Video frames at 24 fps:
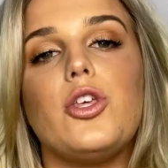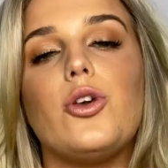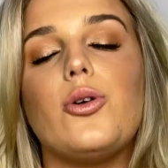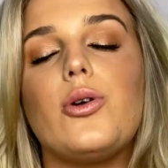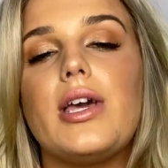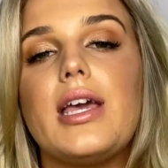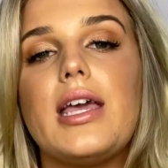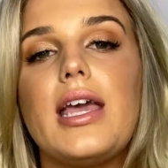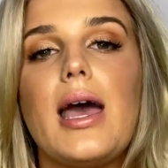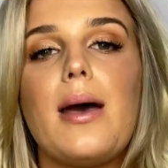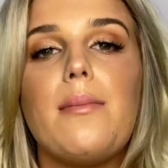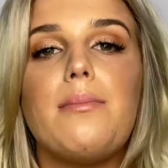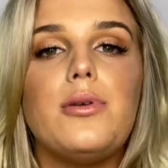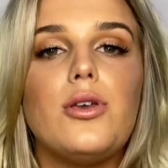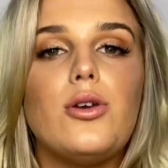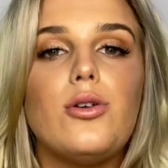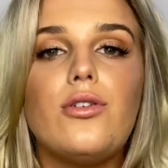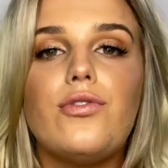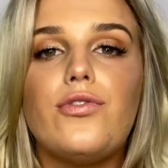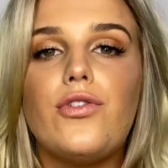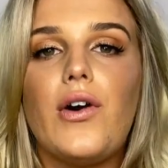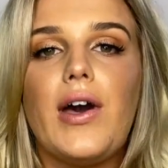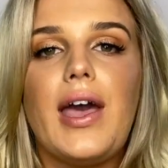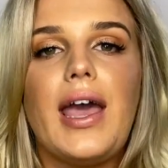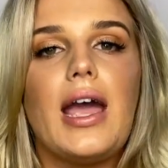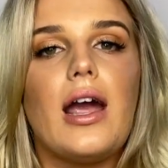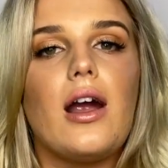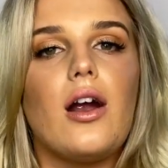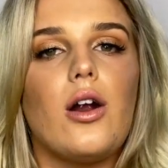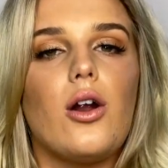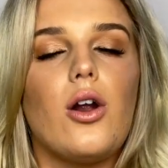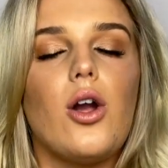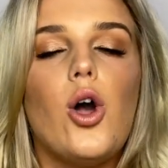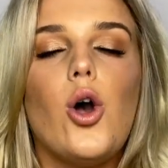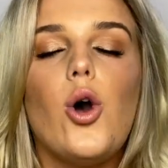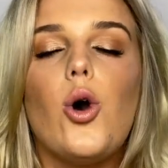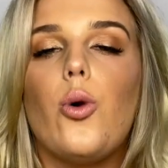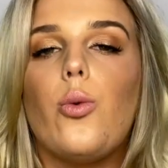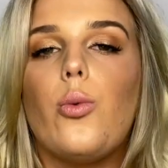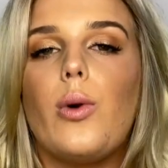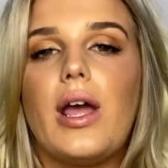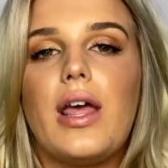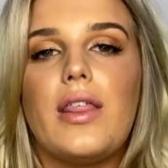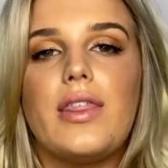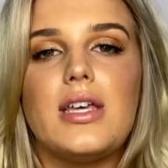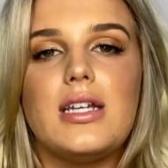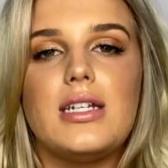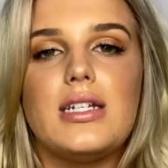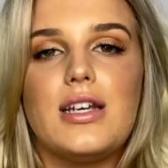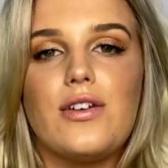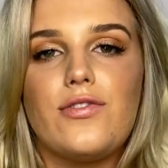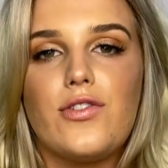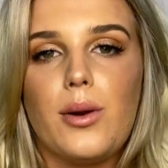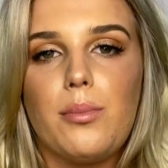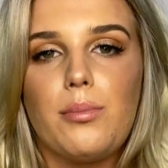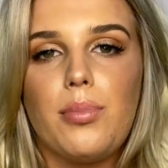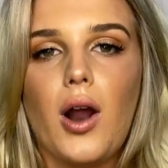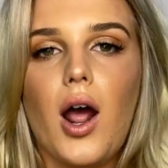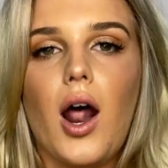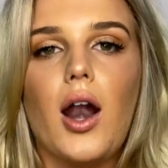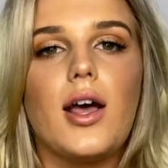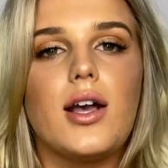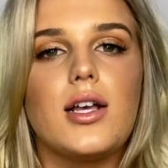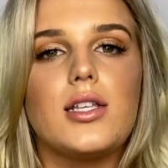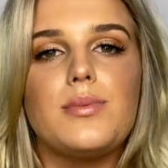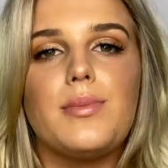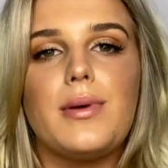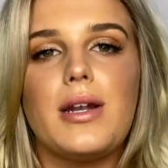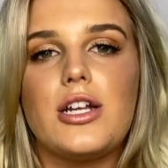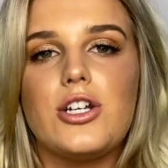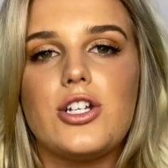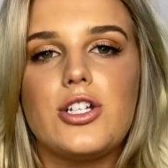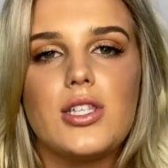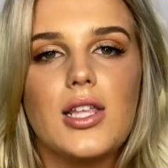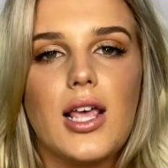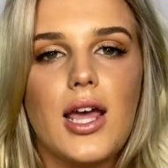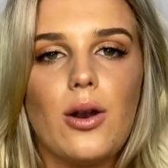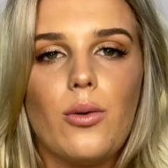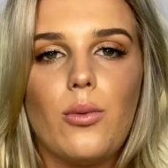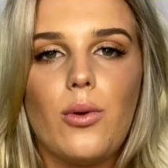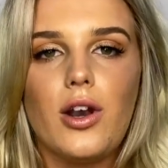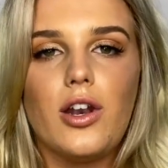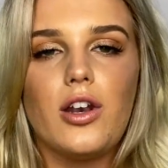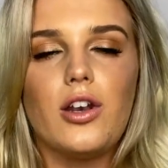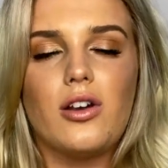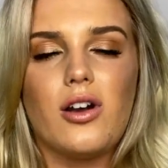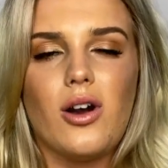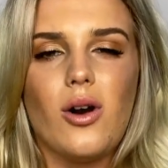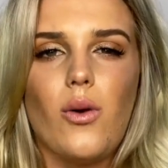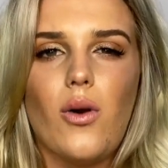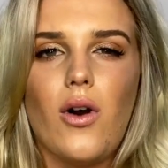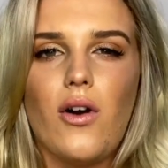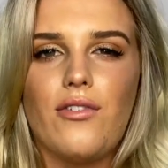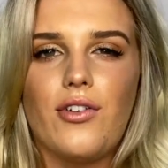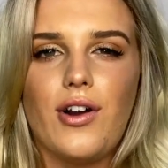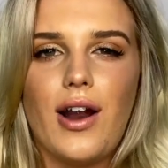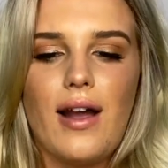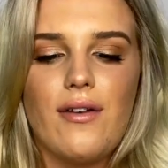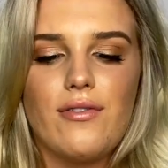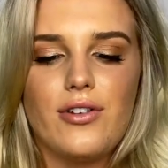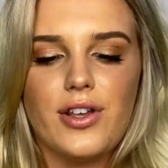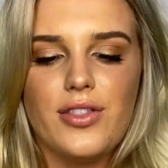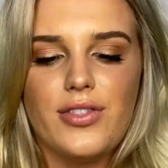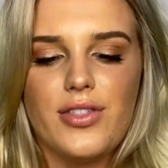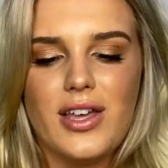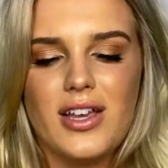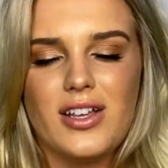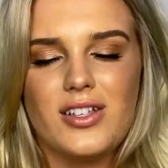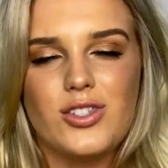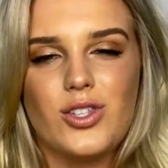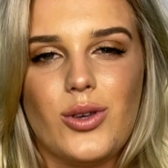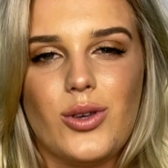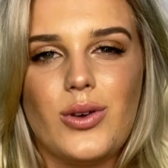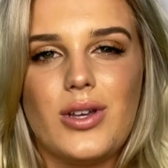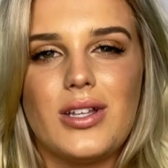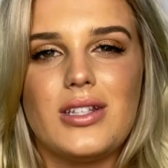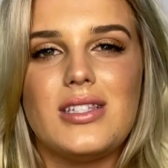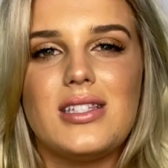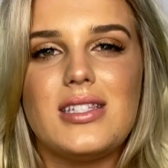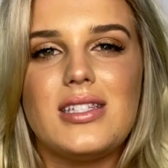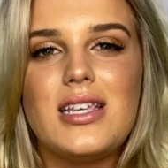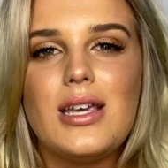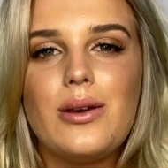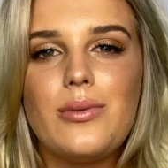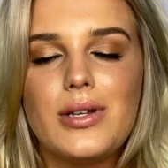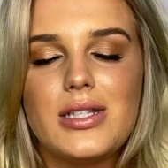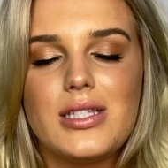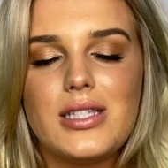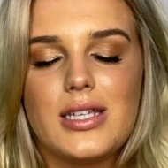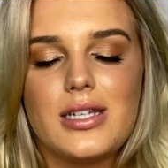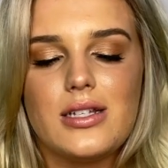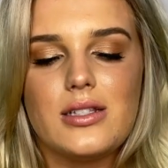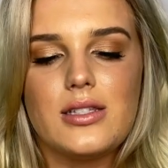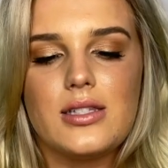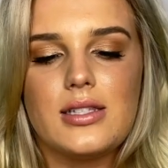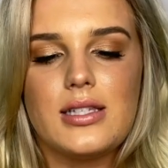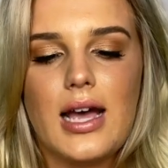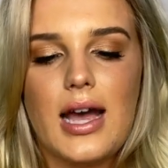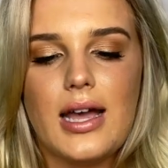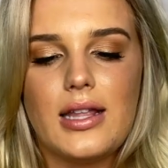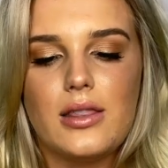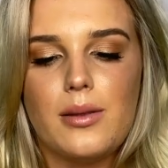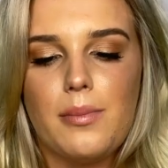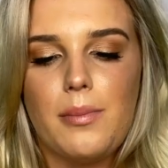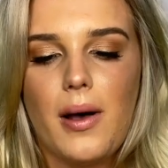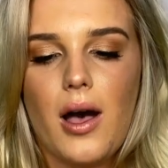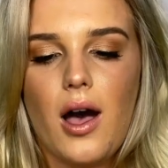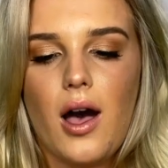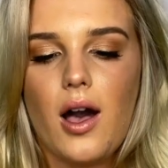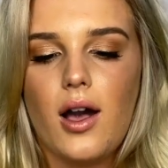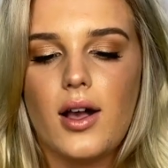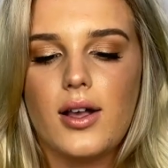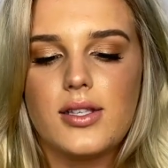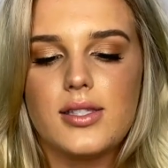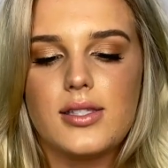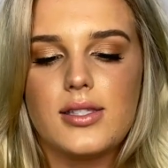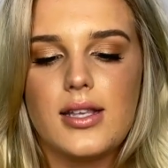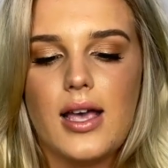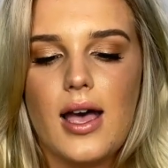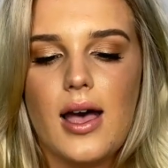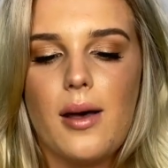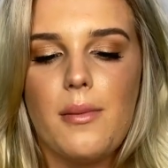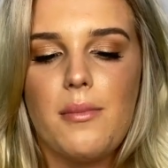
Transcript: You can get beautiful hair with different products, but I just kind of wanted to go over everything could see what's inside the box,